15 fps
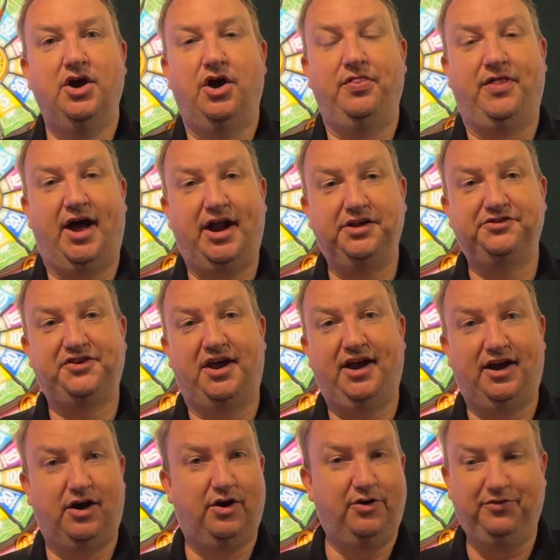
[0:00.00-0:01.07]
That is
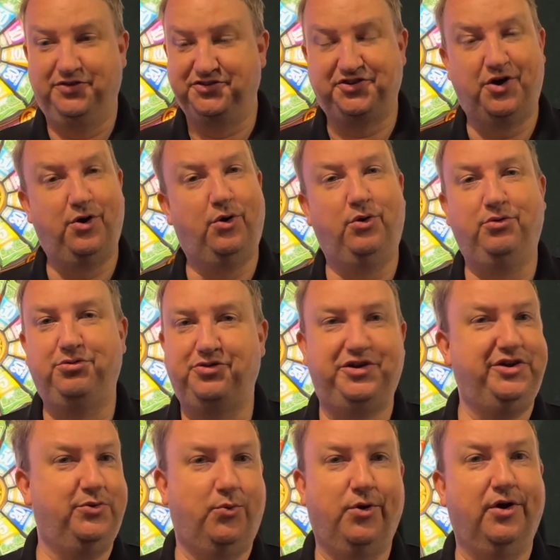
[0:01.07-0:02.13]
how this whole
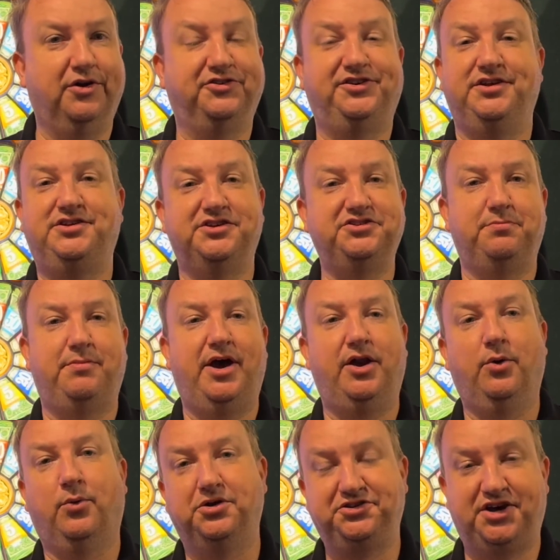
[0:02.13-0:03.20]
thing works. It doesn't
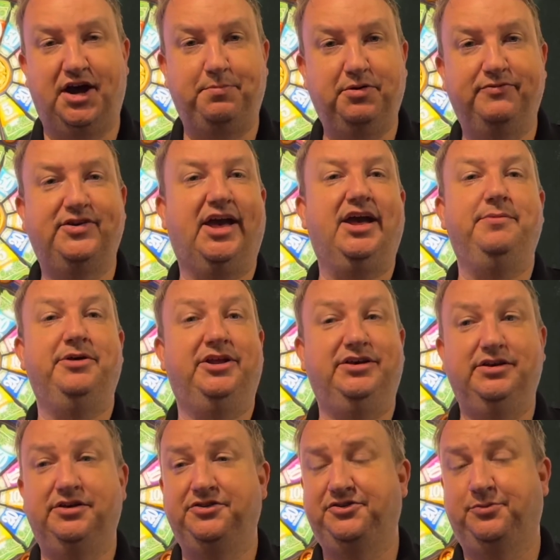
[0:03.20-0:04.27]
matter what type of game it
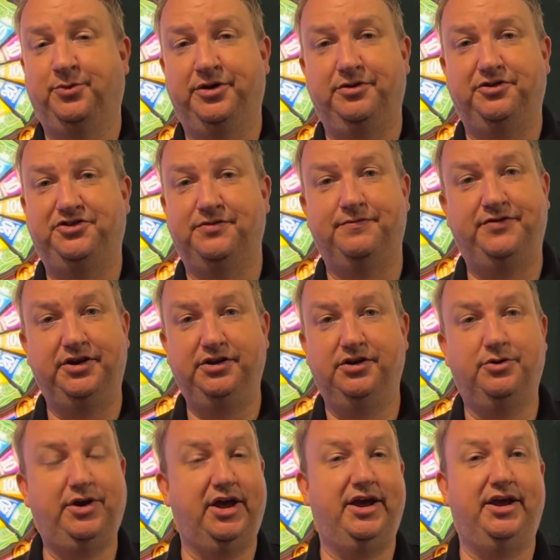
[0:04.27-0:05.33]
is, whether it's a
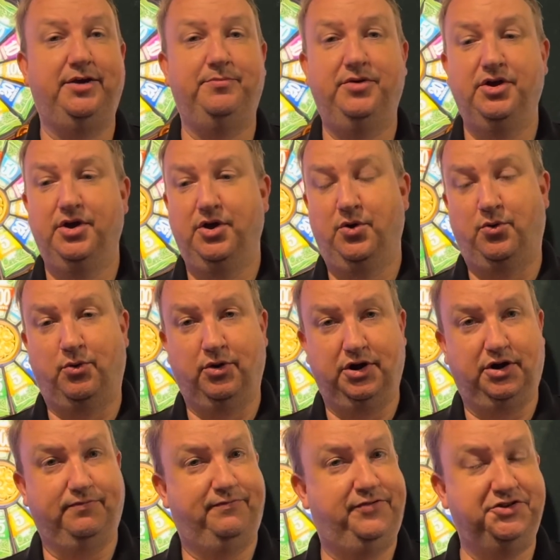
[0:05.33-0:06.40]
video game or
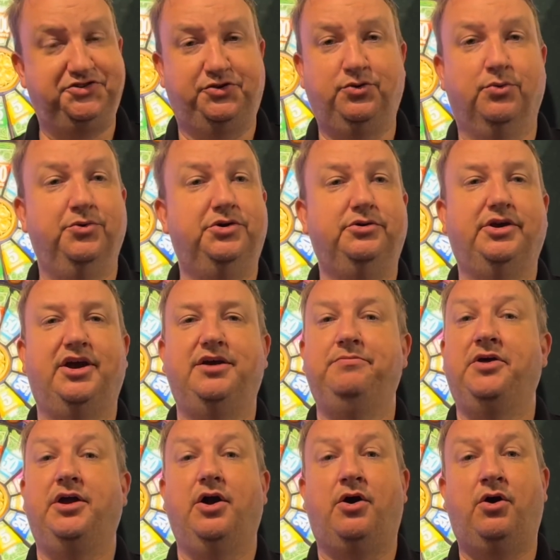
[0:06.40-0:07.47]
a physical real game,
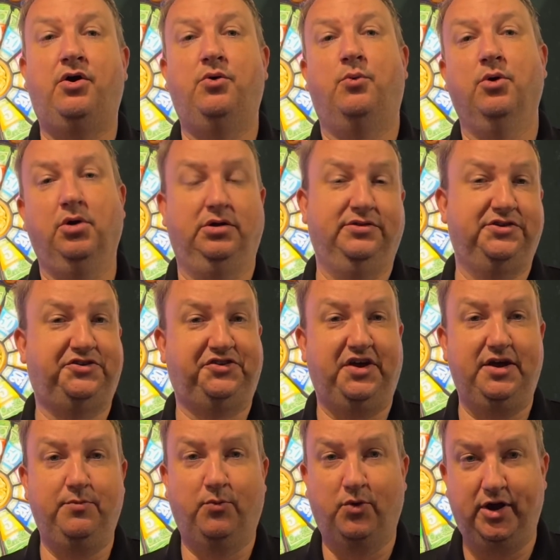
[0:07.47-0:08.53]
they all work the
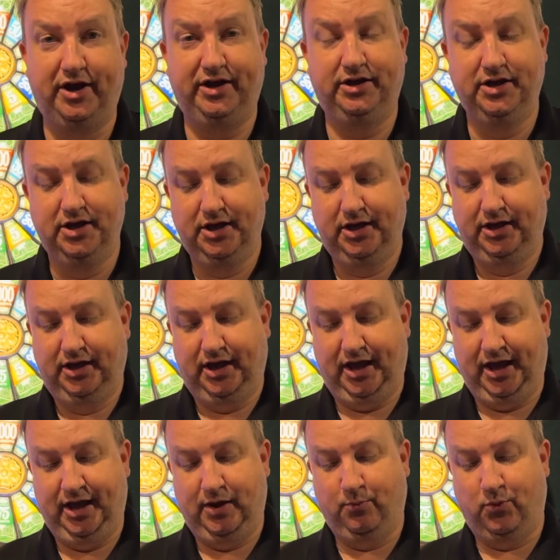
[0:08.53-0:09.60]
same way.
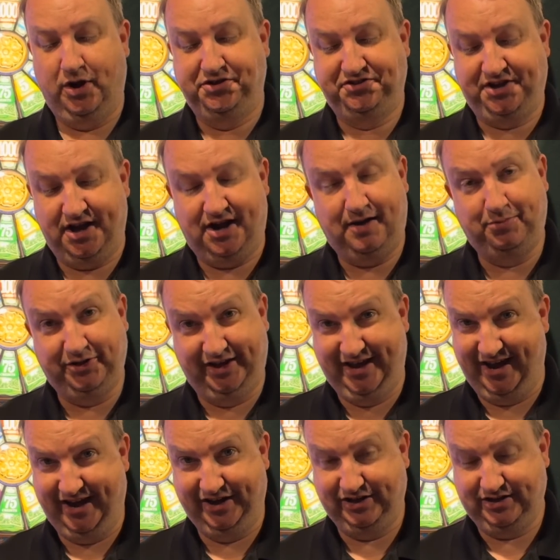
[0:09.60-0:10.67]
And what's
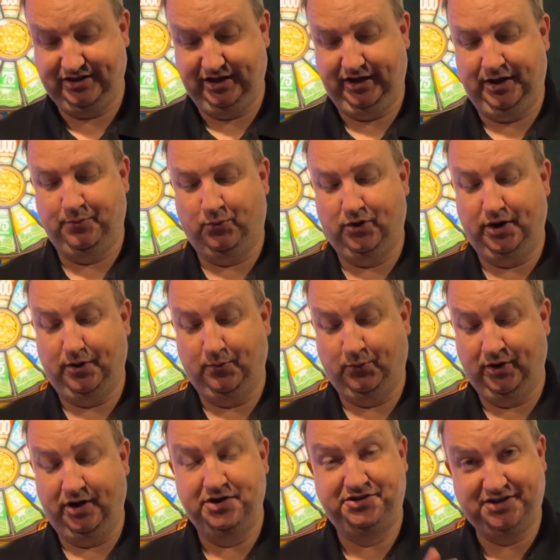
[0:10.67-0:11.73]
complicated, and
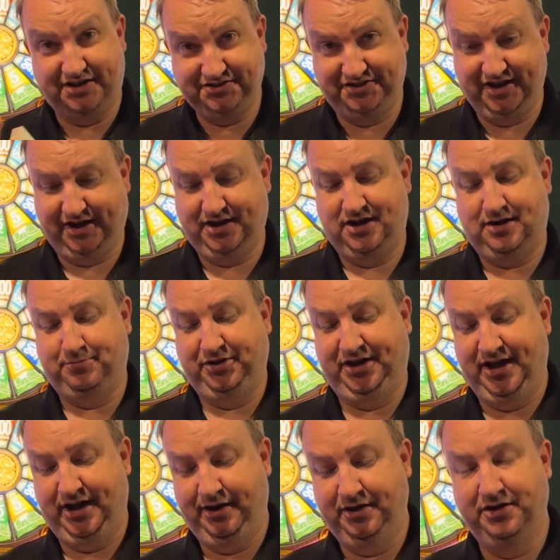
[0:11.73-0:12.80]
where it does get
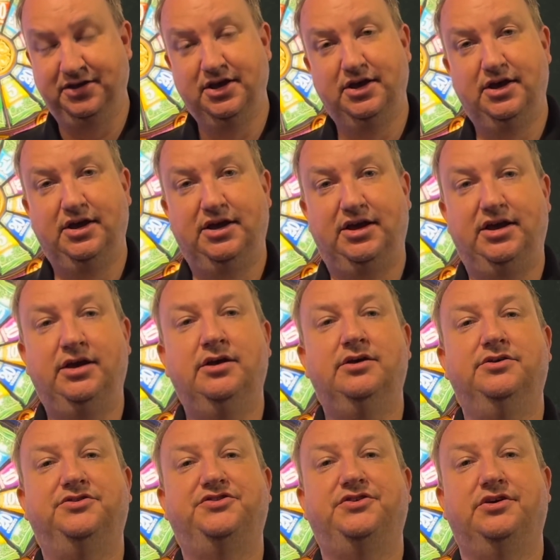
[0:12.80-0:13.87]
complicated,
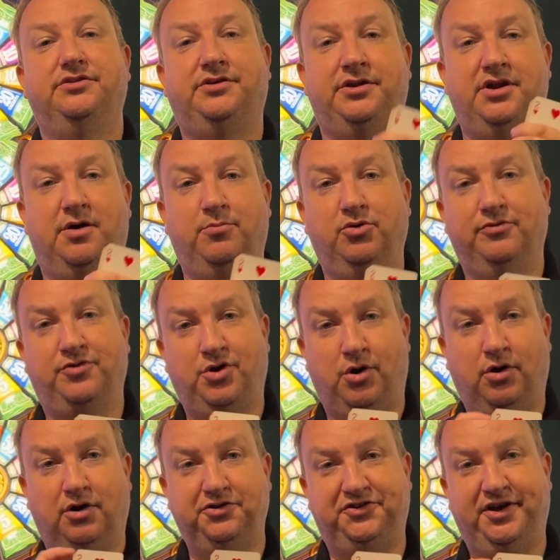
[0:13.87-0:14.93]
is the number of
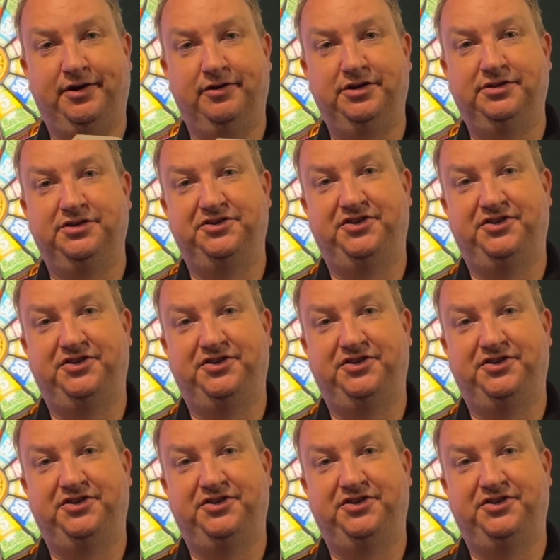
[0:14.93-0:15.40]
cards that are in this